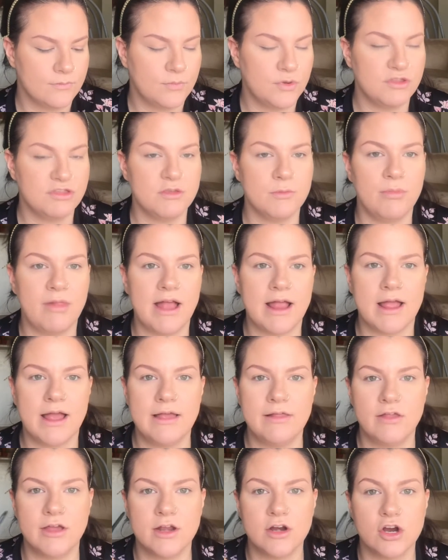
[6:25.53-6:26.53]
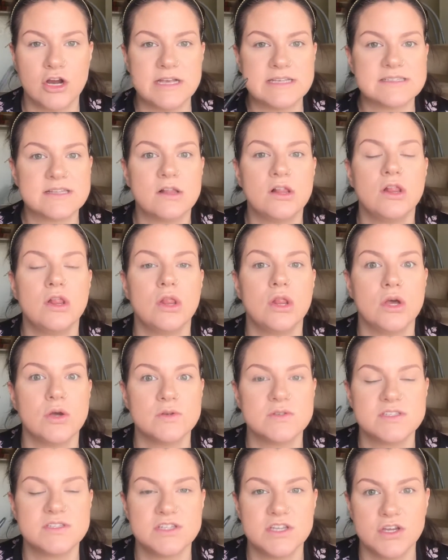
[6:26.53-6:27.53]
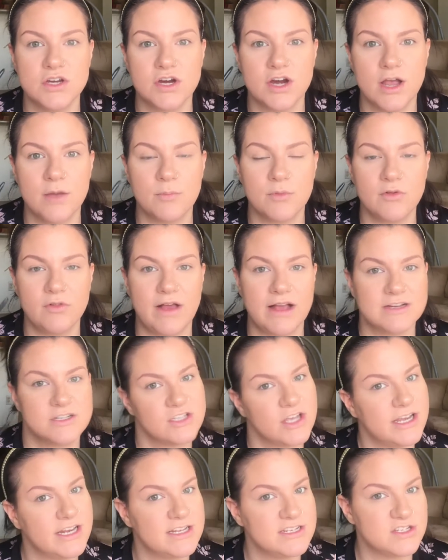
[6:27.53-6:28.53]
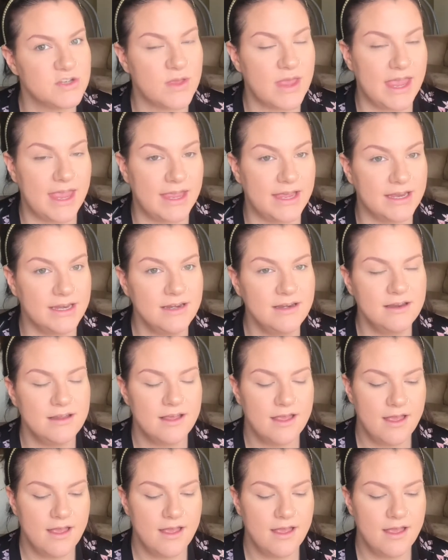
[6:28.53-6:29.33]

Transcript: put the black eyeliner as close to your upper lash line as you can,